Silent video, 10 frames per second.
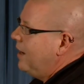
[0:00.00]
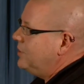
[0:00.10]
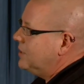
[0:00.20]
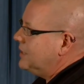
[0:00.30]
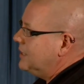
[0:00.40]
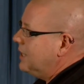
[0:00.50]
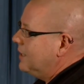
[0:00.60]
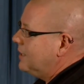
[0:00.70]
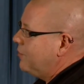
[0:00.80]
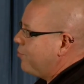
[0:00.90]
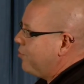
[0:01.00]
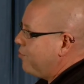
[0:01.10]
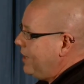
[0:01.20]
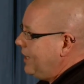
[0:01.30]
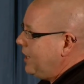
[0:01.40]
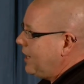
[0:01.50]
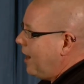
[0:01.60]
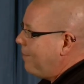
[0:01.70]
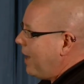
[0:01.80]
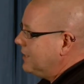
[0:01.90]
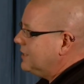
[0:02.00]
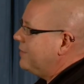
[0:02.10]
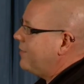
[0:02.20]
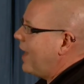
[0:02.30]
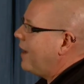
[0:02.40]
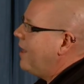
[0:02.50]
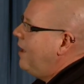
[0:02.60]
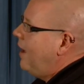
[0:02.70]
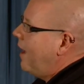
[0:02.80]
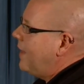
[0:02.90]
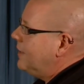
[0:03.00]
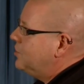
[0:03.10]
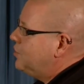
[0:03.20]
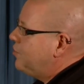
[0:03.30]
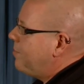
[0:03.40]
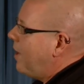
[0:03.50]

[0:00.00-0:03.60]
just a 3D composite of that, and then strip